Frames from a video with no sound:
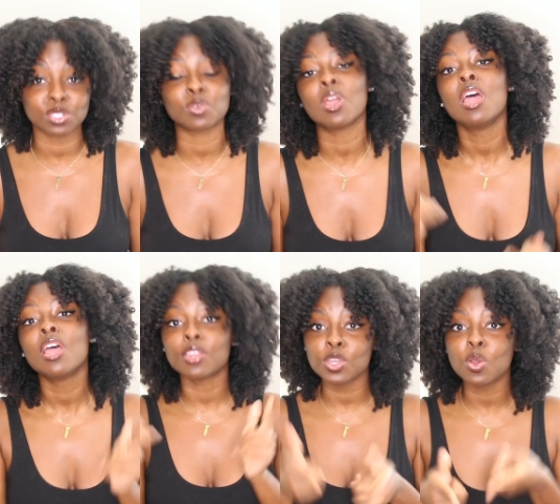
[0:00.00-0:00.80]
to.
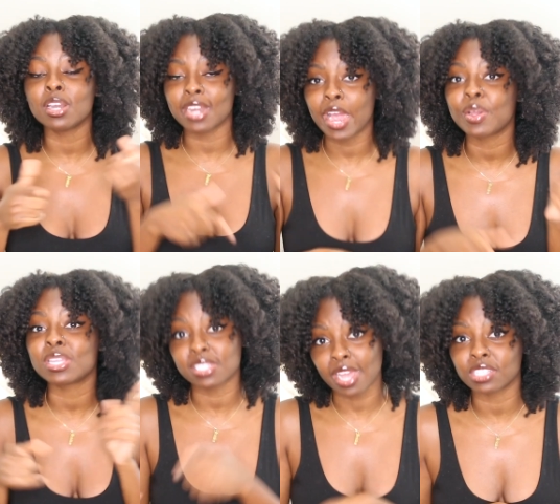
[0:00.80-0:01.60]
You are now
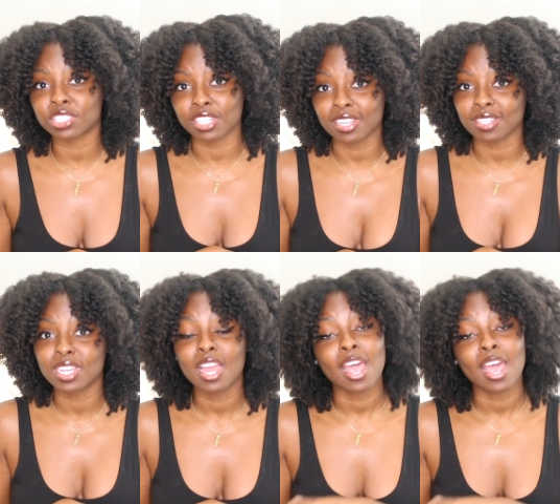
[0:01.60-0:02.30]
his side chick.